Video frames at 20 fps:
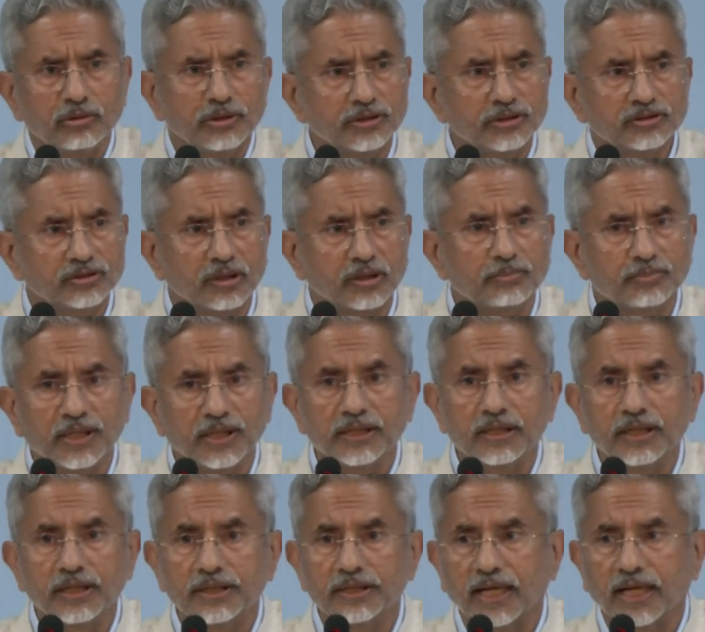so it is
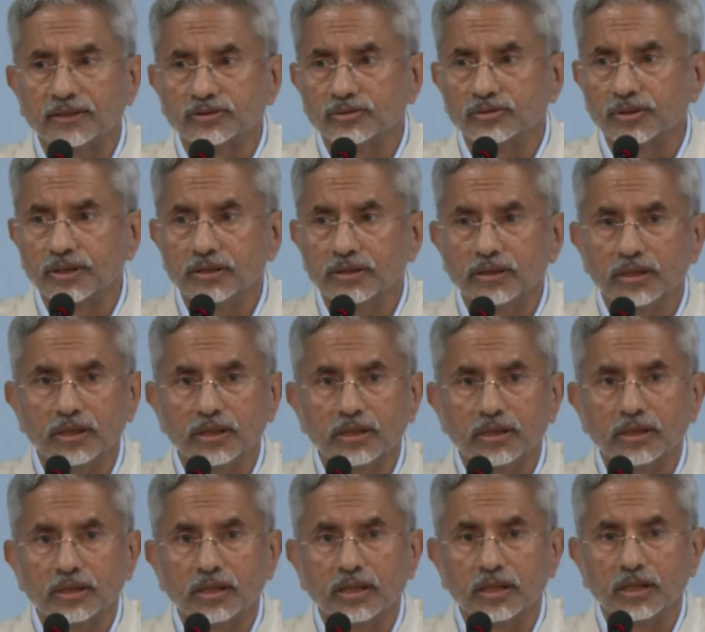completely natural
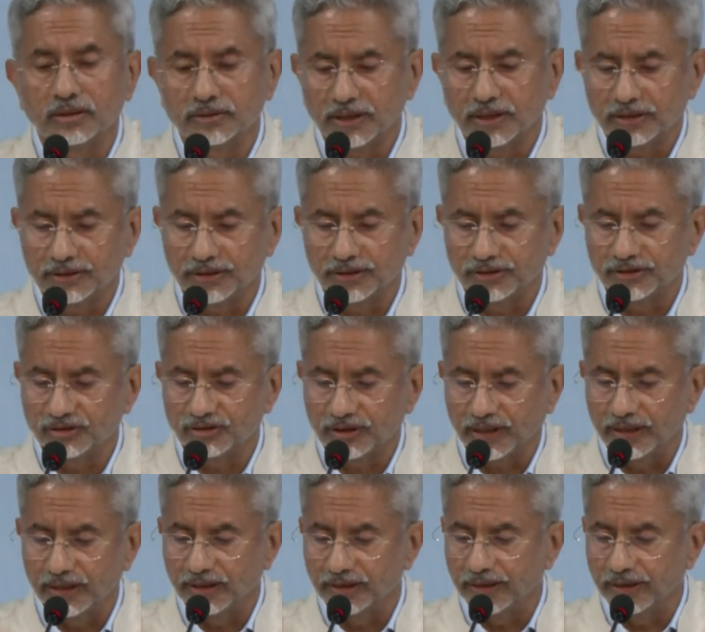uh, that it
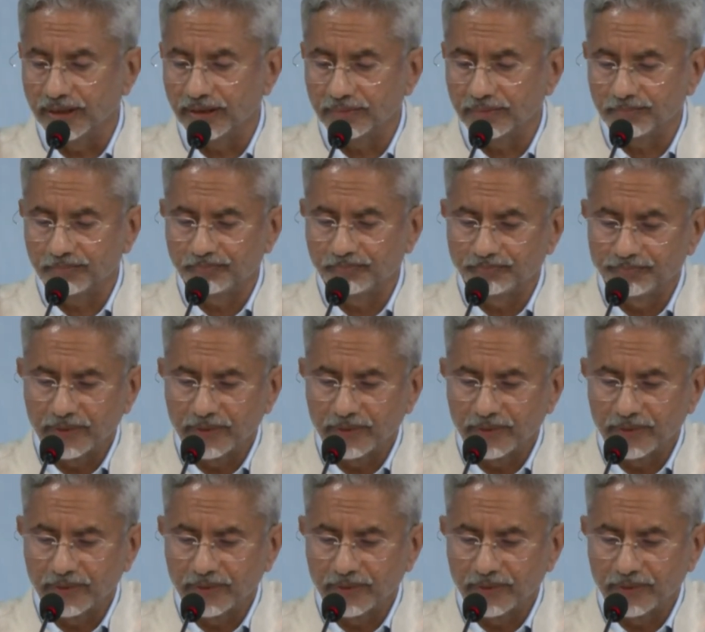is held there.